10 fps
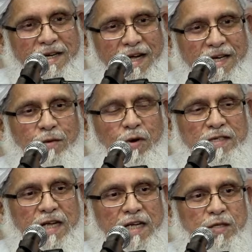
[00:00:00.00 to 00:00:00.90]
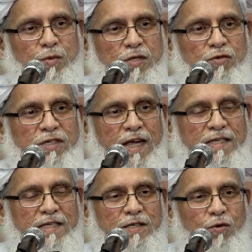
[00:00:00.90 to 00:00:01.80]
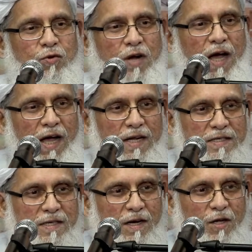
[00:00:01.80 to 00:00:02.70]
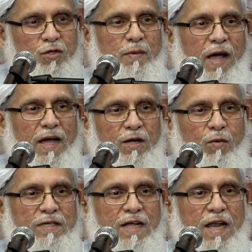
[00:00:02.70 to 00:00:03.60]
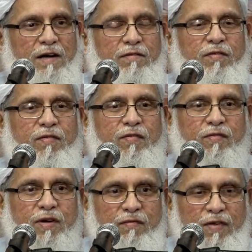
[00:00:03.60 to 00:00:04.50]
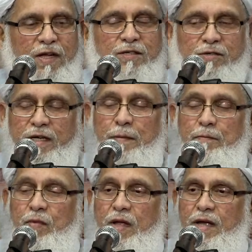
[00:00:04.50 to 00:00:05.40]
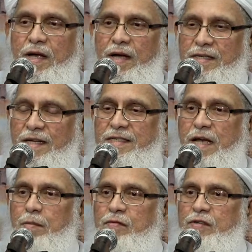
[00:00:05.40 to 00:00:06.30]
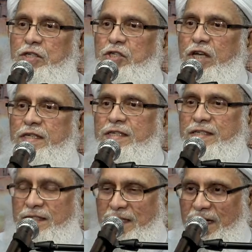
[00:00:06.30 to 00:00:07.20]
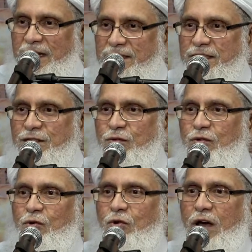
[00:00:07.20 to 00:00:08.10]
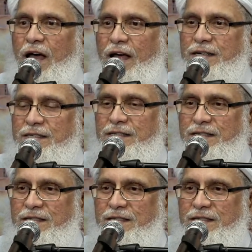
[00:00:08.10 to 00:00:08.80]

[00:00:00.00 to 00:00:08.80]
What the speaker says: and he was, as he was reciting the Quran, Allah subhanahu wa ta'ala revealed to him that some of the jinns listened to the Quran